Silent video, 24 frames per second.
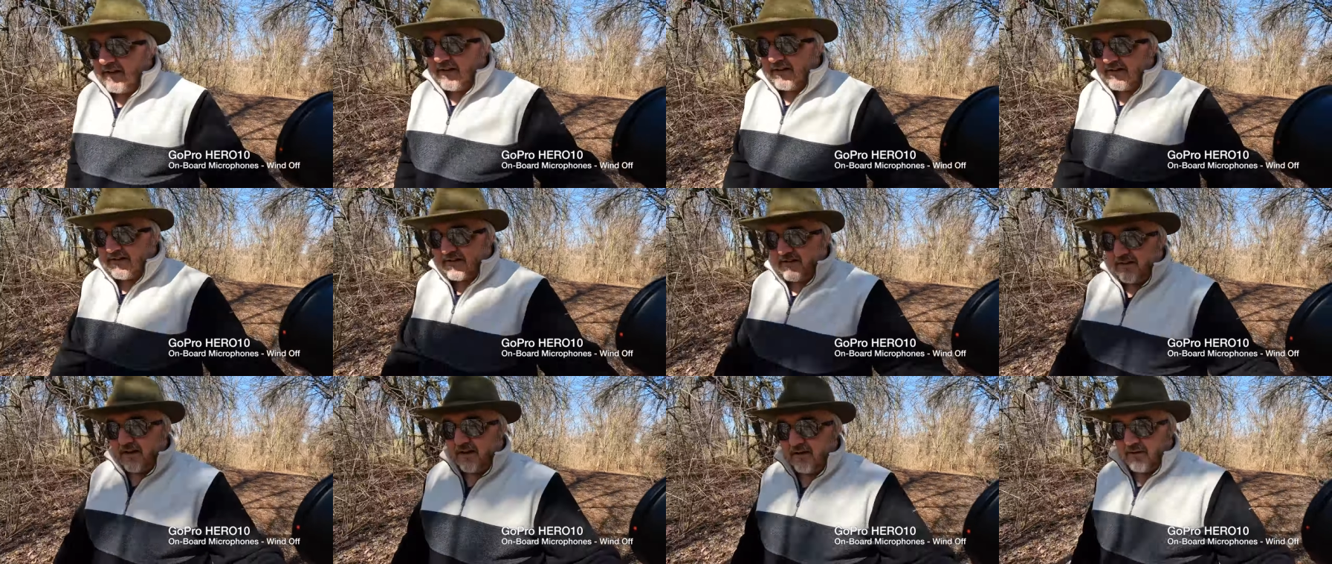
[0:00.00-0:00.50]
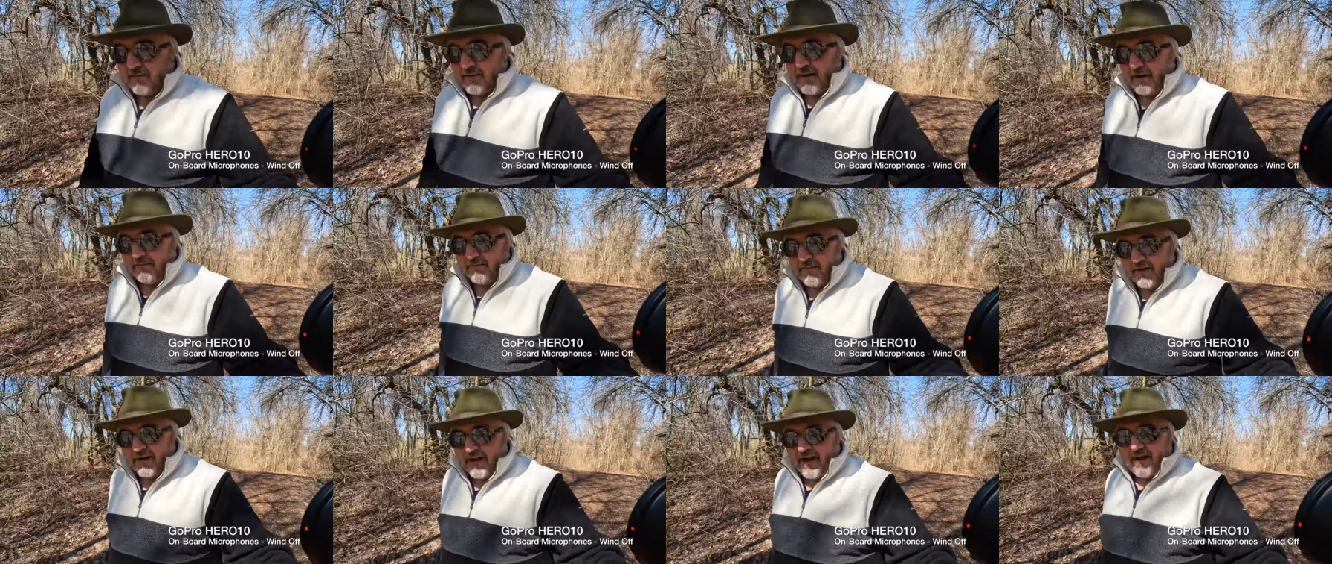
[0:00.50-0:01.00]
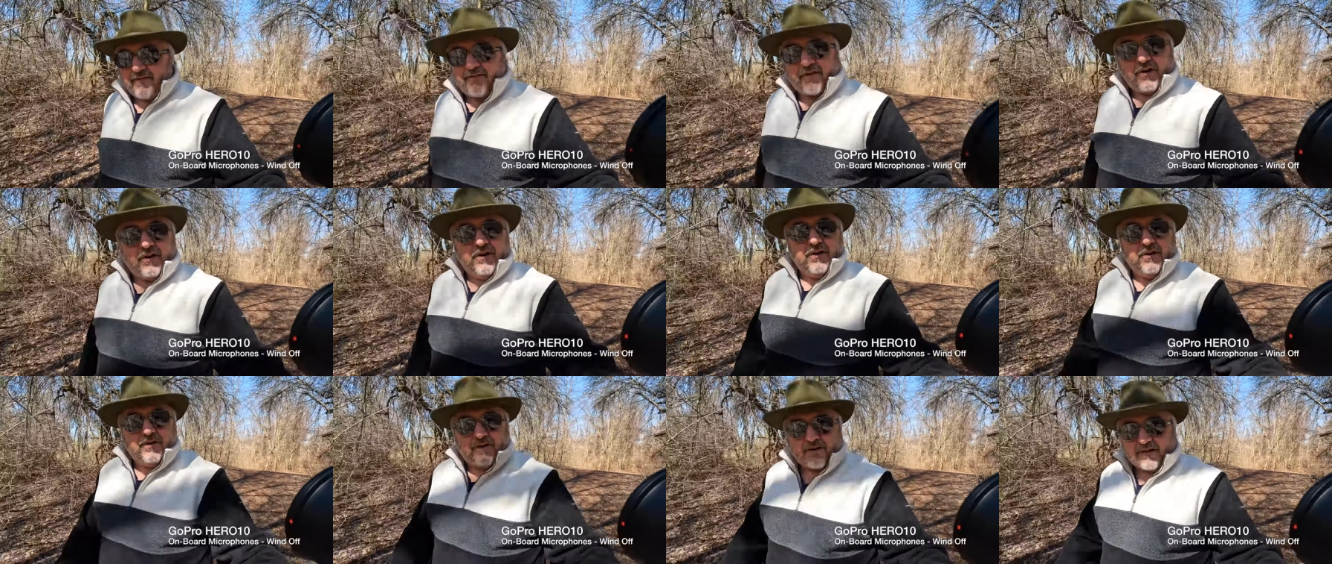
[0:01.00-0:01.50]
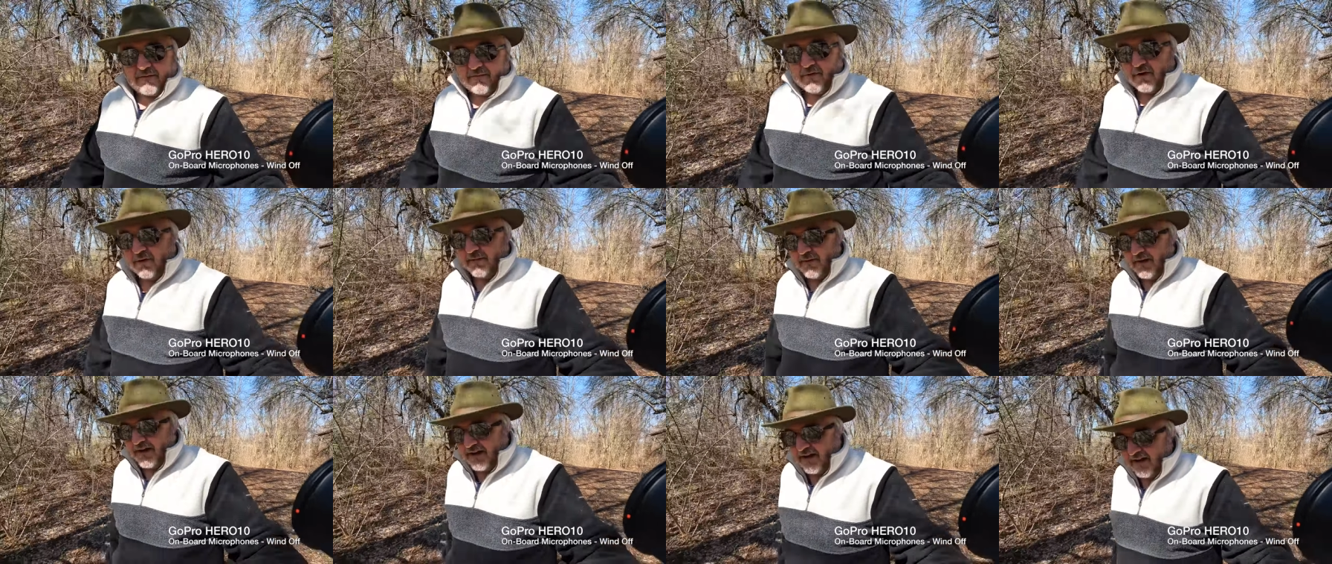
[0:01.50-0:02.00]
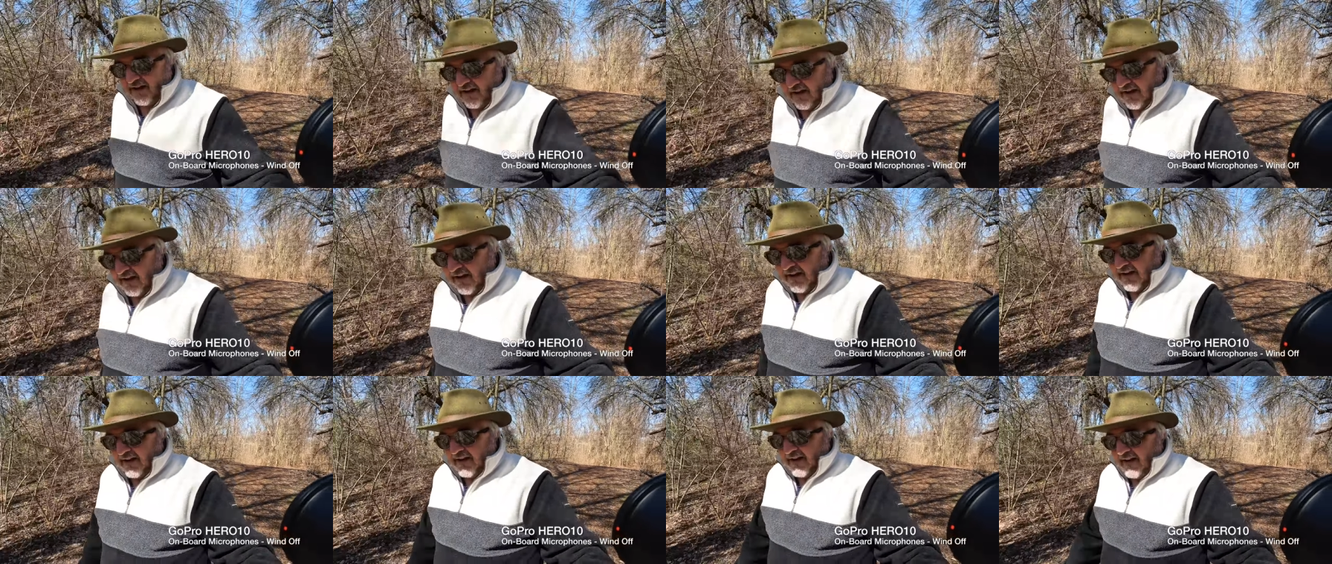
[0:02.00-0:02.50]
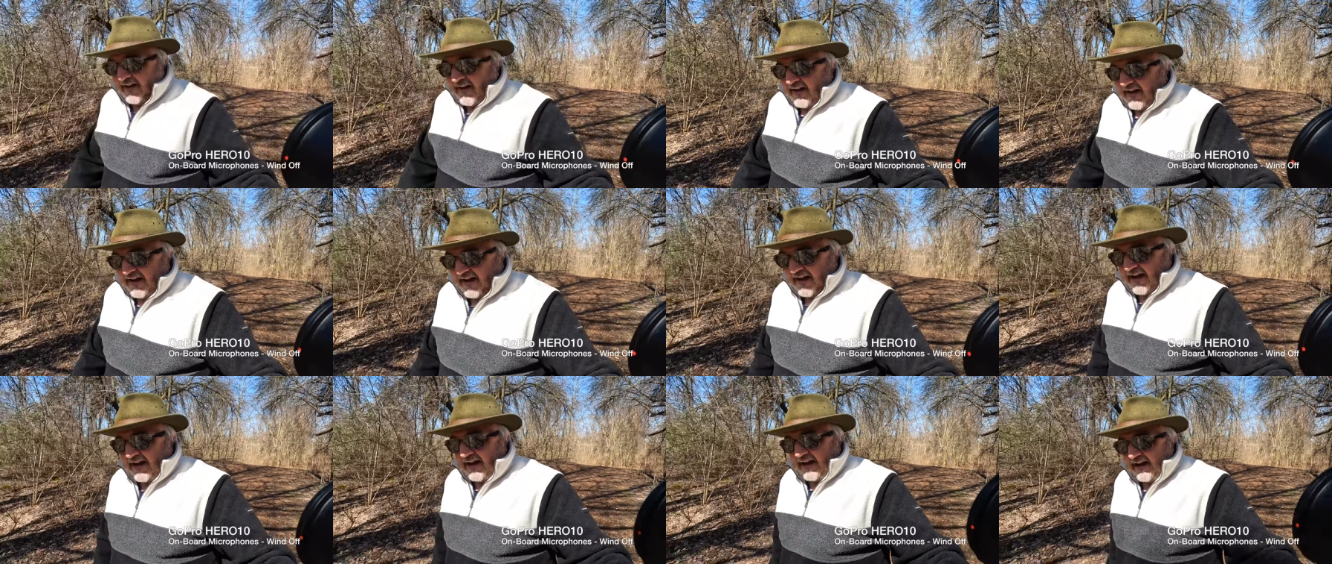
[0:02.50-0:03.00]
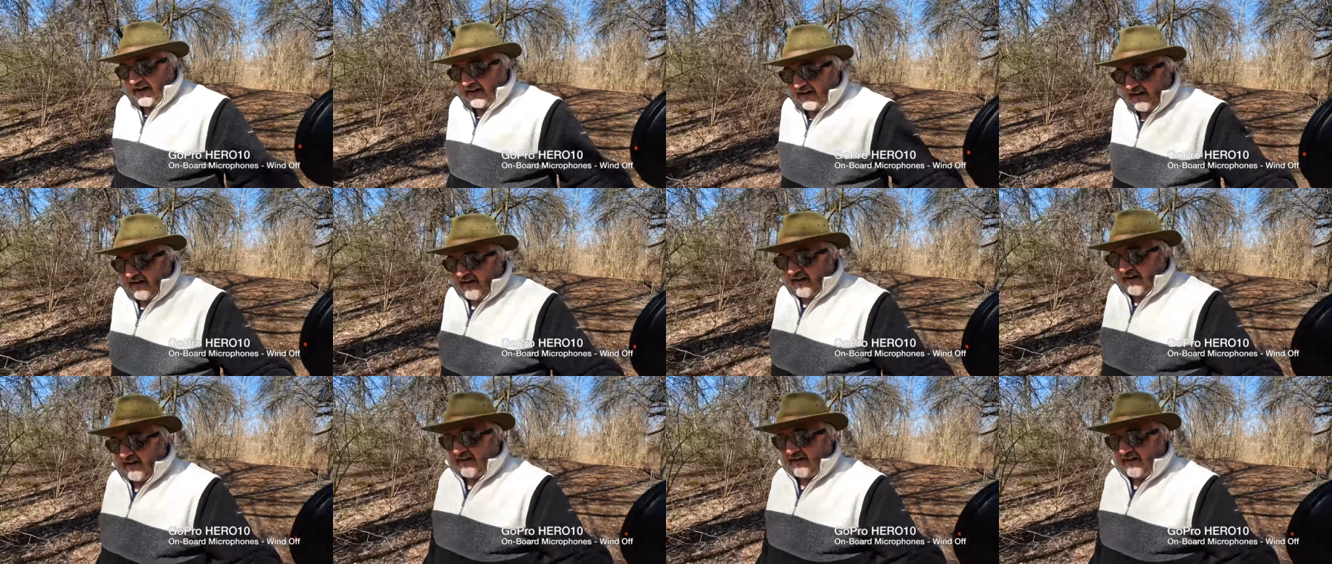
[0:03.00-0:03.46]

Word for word: It's uh, about mid-afternoon at the moment, and